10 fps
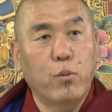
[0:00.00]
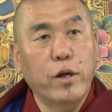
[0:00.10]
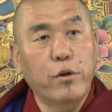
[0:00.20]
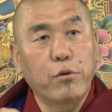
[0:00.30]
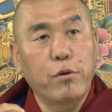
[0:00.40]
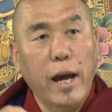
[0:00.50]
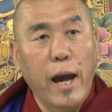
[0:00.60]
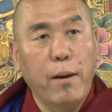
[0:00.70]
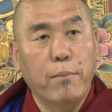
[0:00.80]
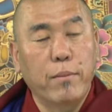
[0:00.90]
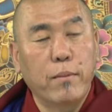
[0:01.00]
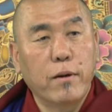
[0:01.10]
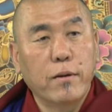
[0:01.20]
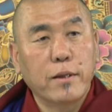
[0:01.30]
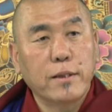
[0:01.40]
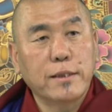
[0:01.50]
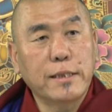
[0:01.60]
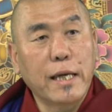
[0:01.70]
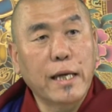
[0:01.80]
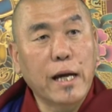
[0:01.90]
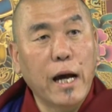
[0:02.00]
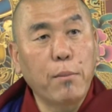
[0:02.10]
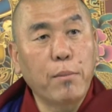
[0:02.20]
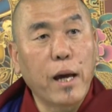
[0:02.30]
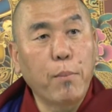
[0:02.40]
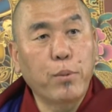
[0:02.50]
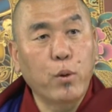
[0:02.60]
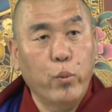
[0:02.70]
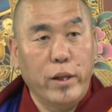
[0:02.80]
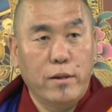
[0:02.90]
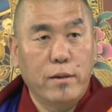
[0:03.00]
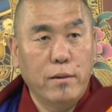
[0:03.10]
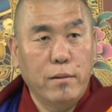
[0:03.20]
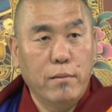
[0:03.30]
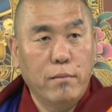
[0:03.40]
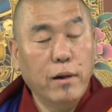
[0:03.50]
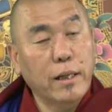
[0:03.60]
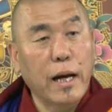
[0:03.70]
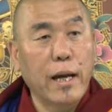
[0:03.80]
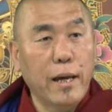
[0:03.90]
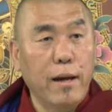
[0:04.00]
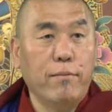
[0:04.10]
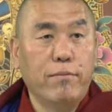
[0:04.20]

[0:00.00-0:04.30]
what you have, saying, I'm happy with what I have.